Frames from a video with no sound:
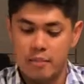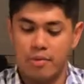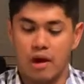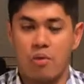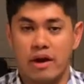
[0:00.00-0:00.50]

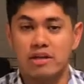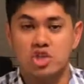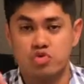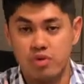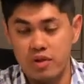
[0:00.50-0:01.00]
But I wanna
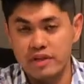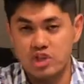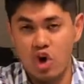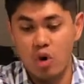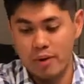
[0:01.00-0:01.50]
drill this
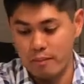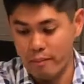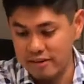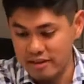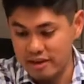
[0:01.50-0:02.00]
home, and I'm
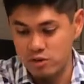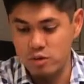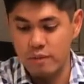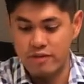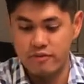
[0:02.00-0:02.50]
about to get to
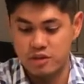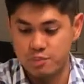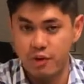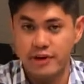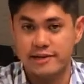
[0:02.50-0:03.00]
my first
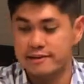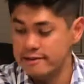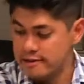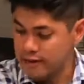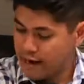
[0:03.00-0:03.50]
point here
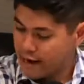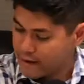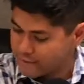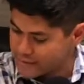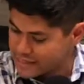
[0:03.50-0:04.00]

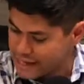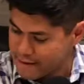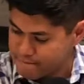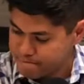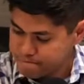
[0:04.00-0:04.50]
um, is that